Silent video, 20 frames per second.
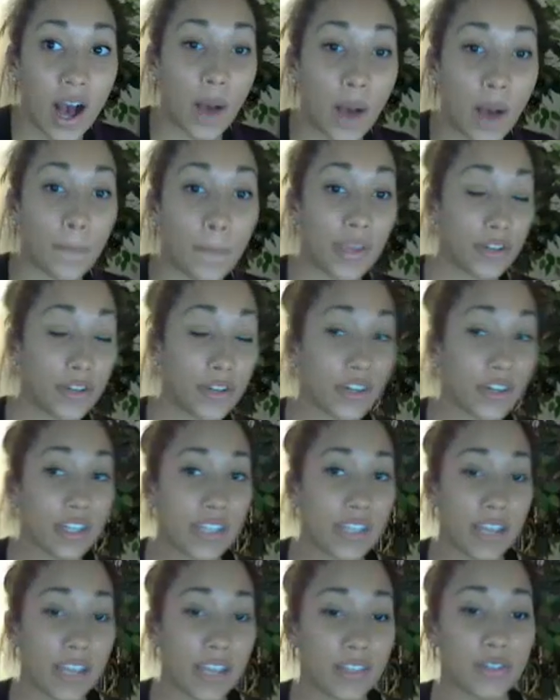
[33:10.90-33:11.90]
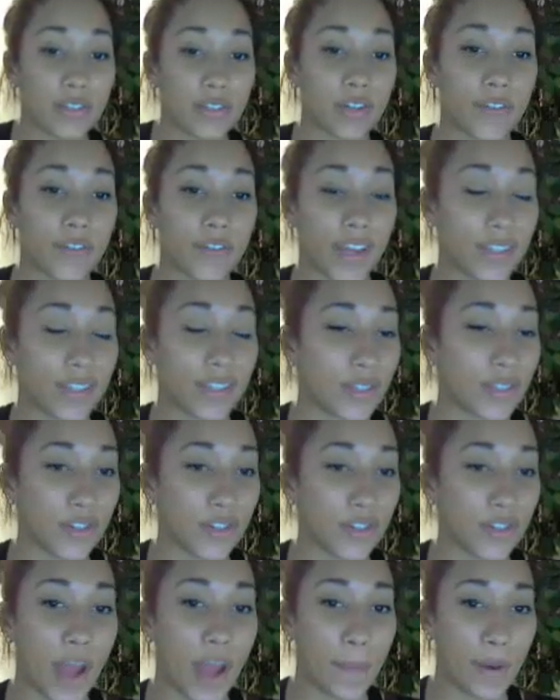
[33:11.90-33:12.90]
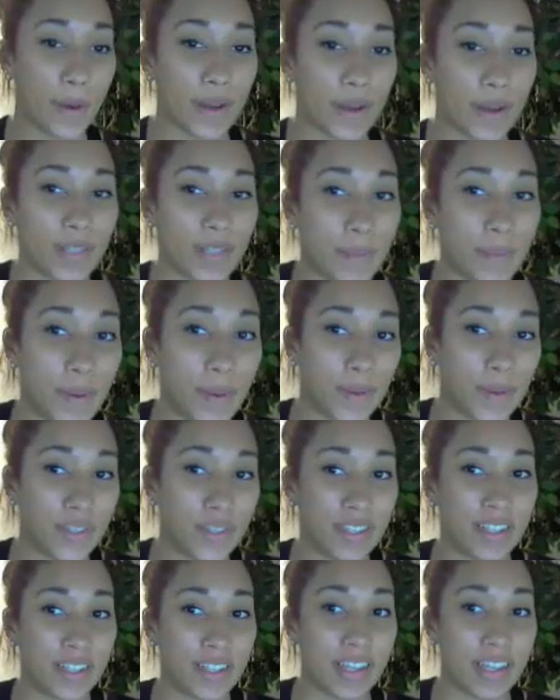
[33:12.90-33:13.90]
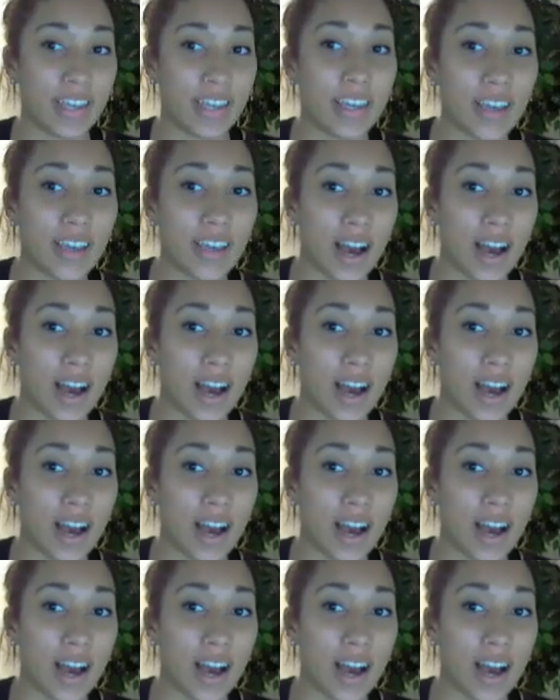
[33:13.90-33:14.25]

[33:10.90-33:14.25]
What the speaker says: Make sure to take the survey. It's in the chat box. I posted the link.